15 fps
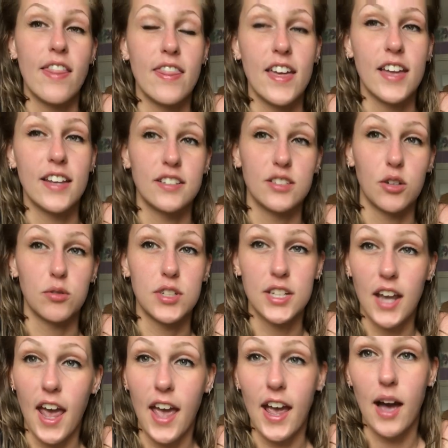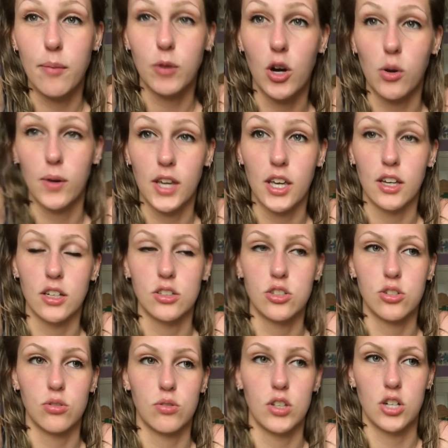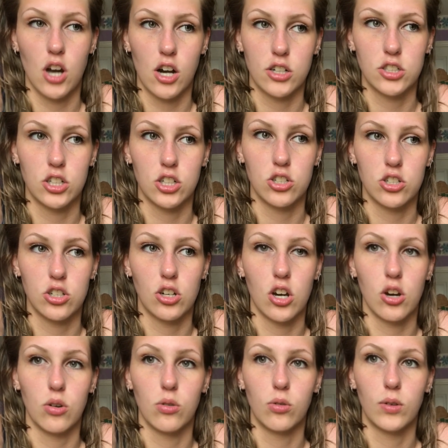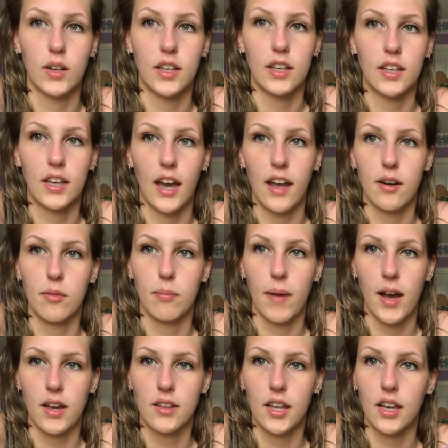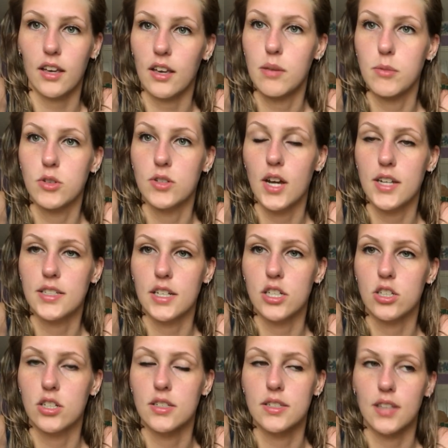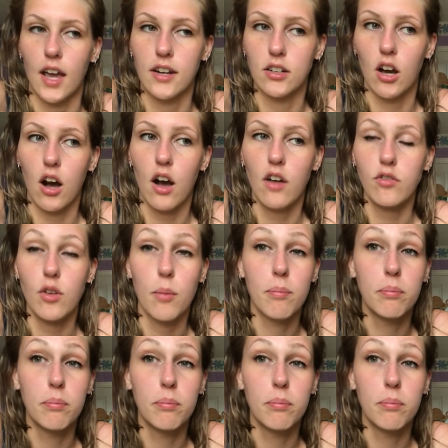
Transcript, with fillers: And then so today I'm going to the doctor to go get my like immunization signed off